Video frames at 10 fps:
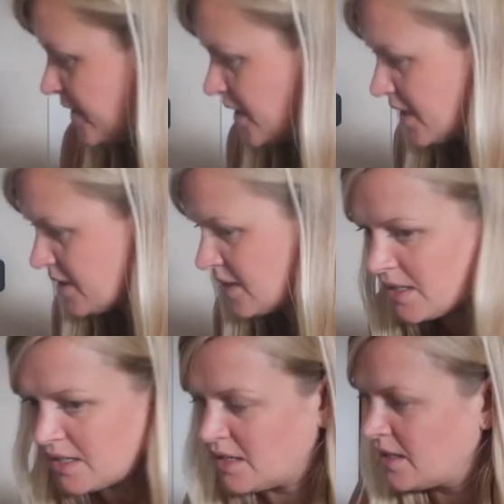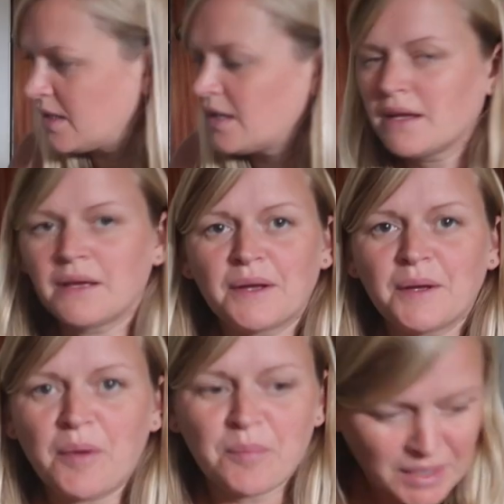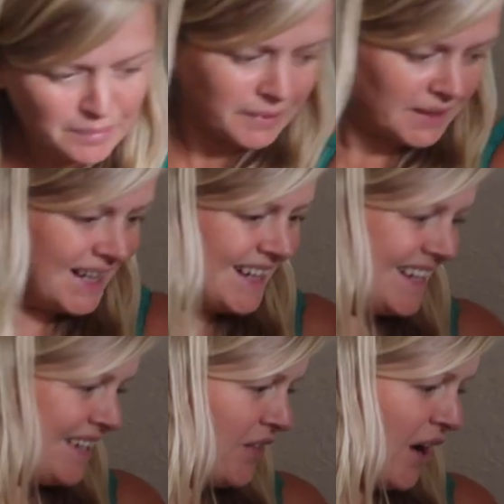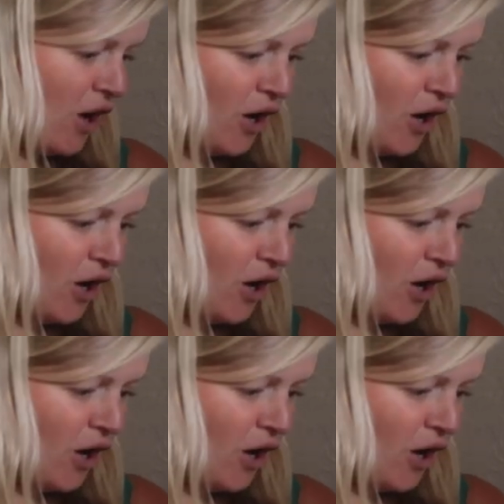than there is people. There